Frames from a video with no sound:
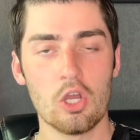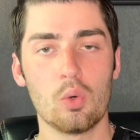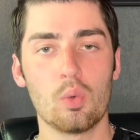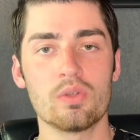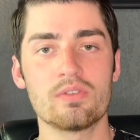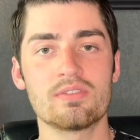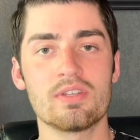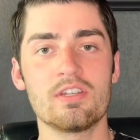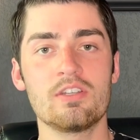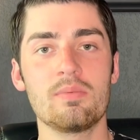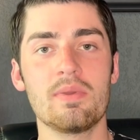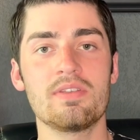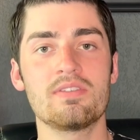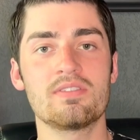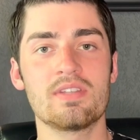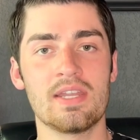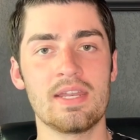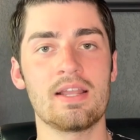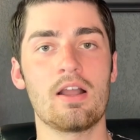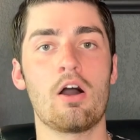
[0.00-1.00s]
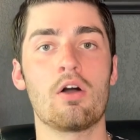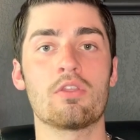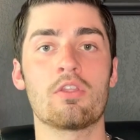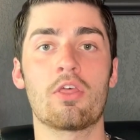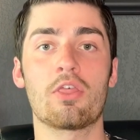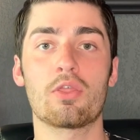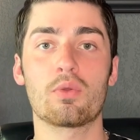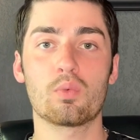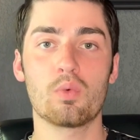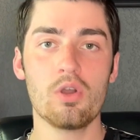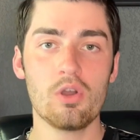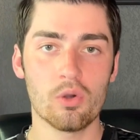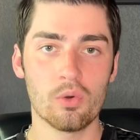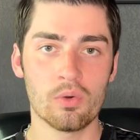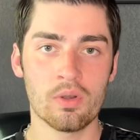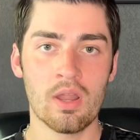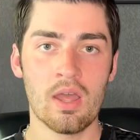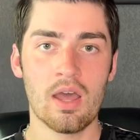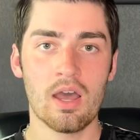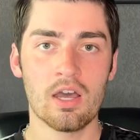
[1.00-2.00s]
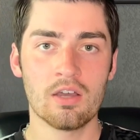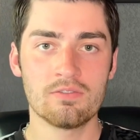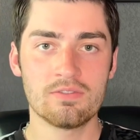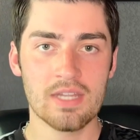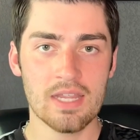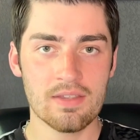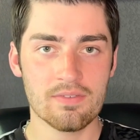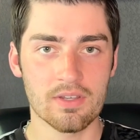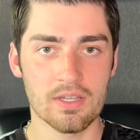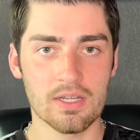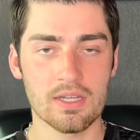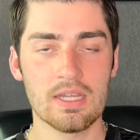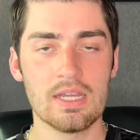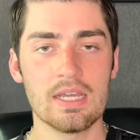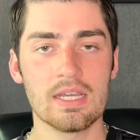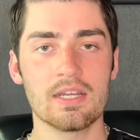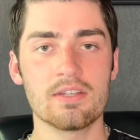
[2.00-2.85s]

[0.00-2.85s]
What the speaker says: was said to be sitting on the throne of David.